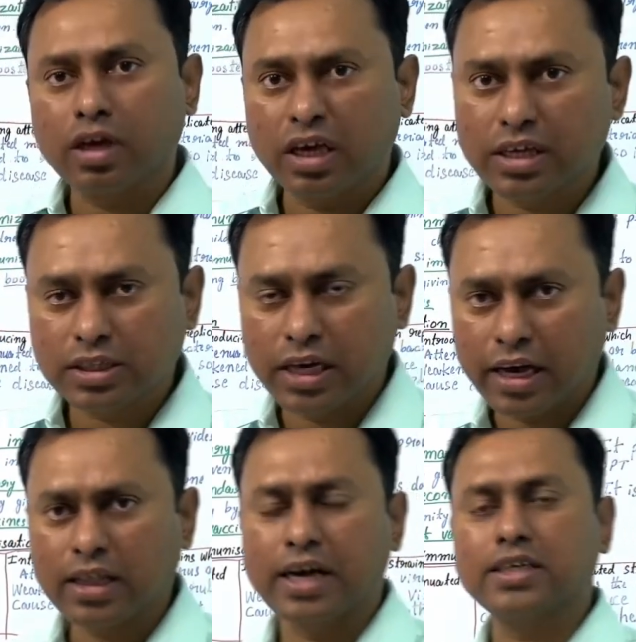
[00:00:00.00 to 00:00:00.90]
is
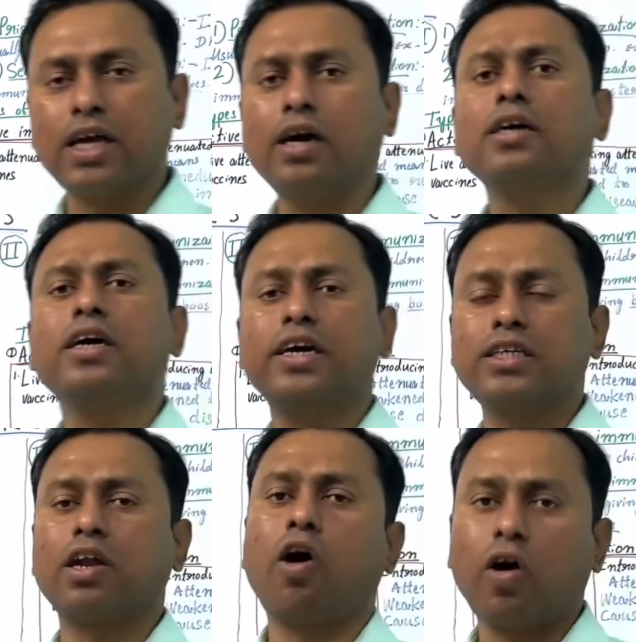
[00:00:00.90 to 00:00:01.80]
there, that is the it
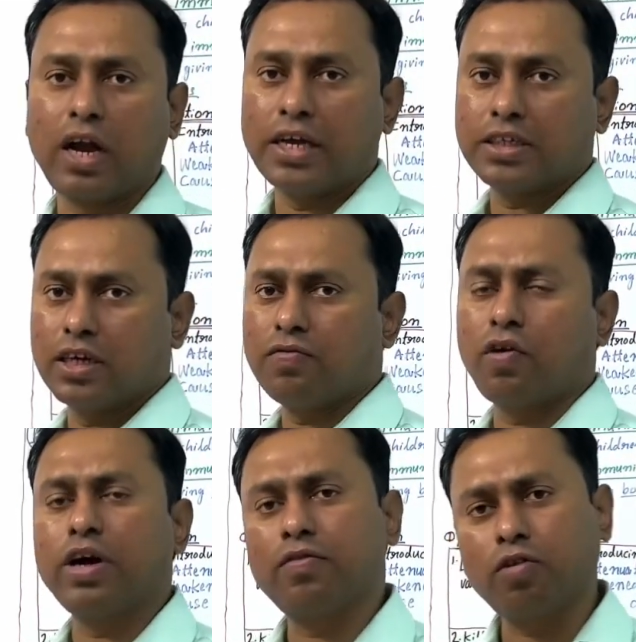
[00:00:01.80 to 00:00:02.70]
is long lasting
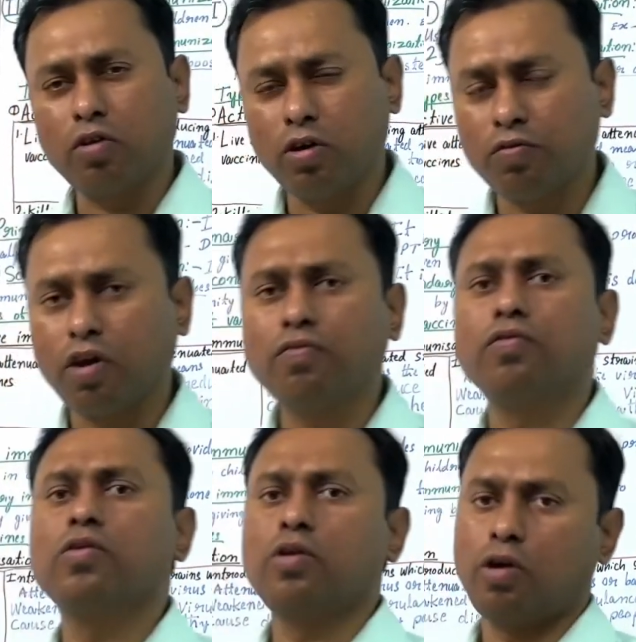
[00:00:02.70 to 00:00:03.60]
for it for you for
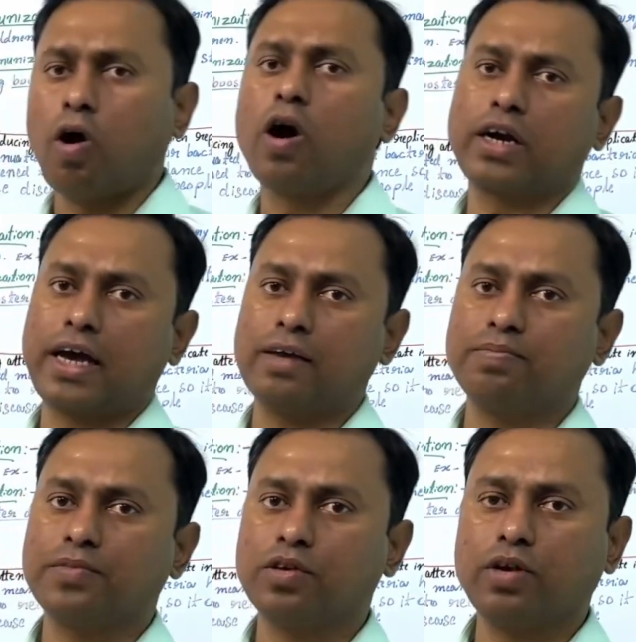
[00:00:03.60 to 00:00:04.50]
long time.
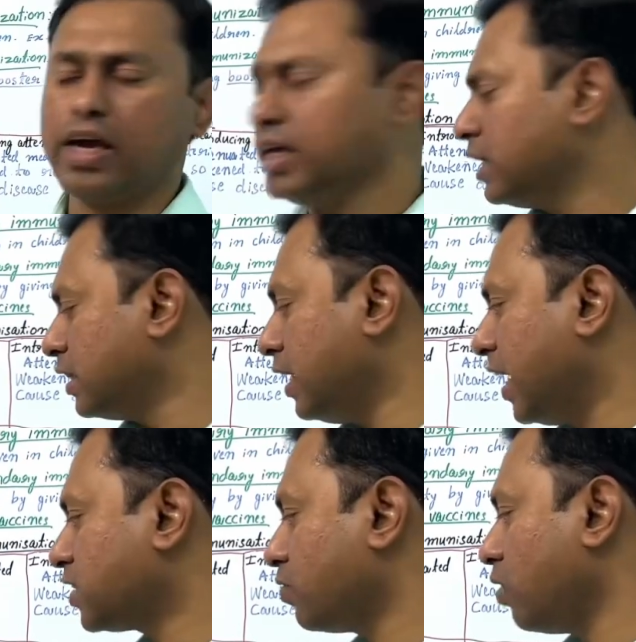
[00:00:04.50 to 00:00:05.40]
Okay, the
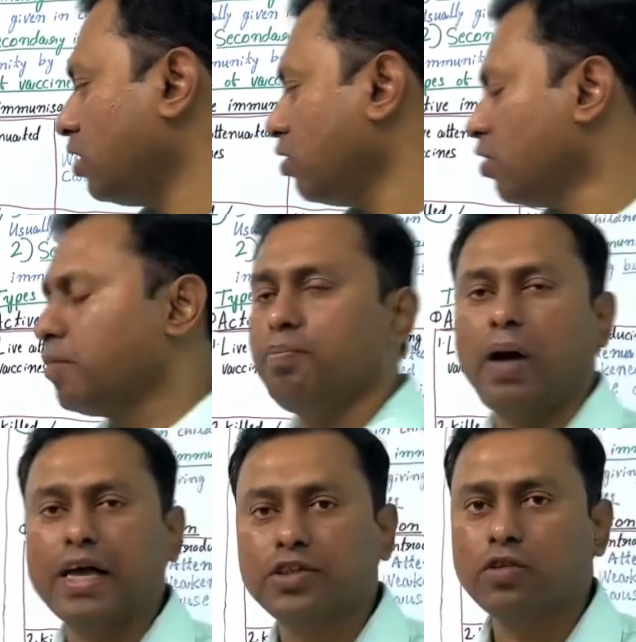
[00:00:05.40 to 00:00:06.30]
next one,
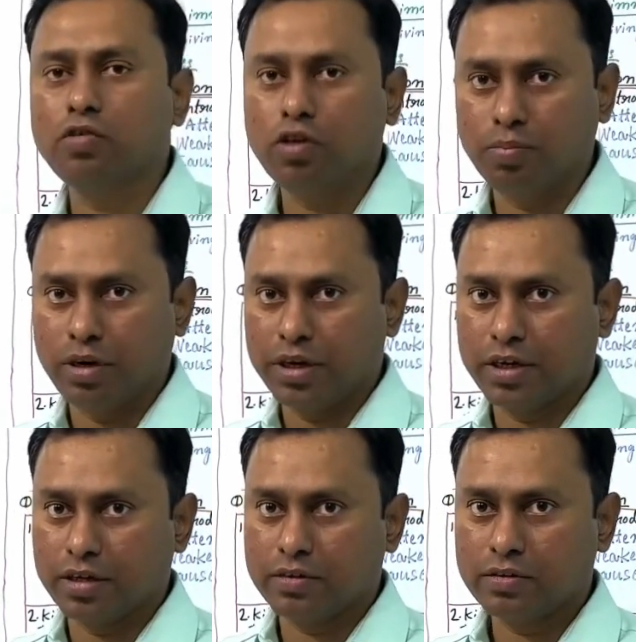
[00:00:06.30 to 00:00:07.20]
passive
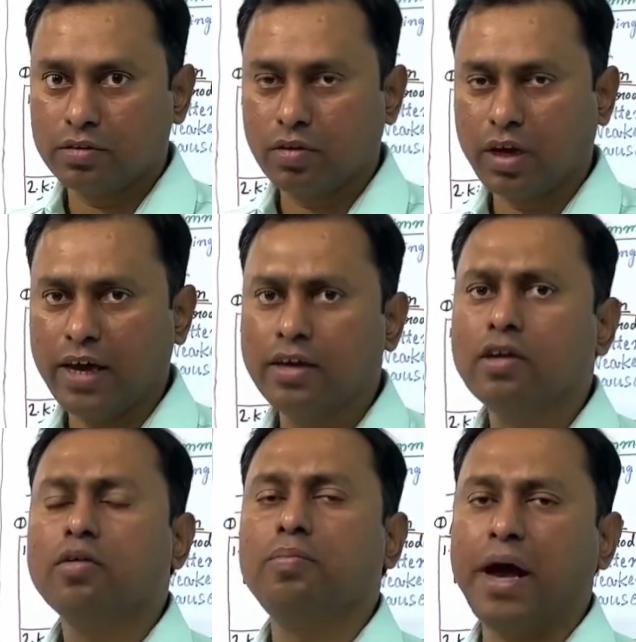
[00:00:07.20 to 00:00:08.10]
immunity. Okay,
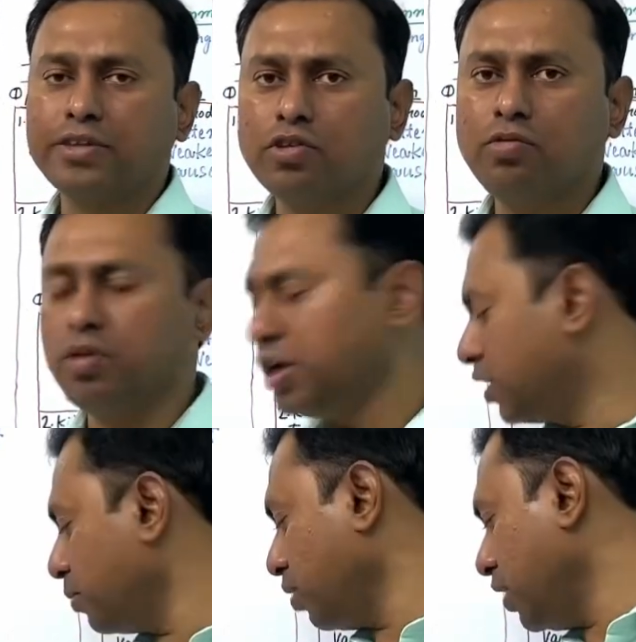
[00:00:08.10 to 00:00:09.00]
passive
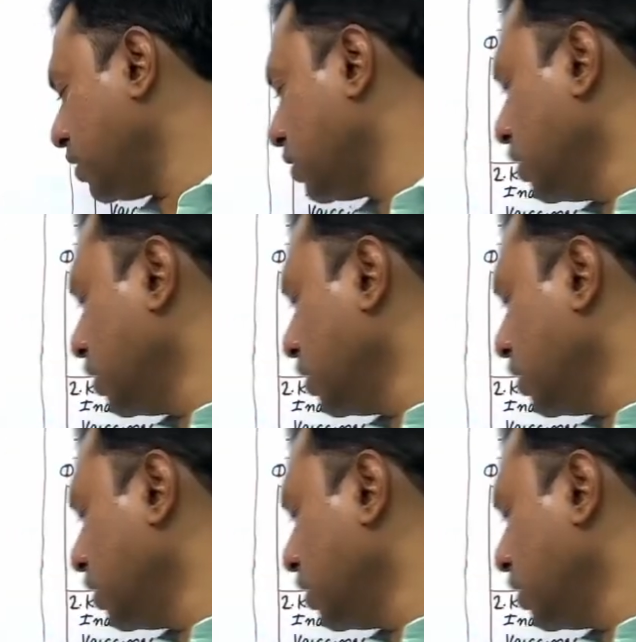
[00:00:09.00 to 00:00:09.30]
immunity means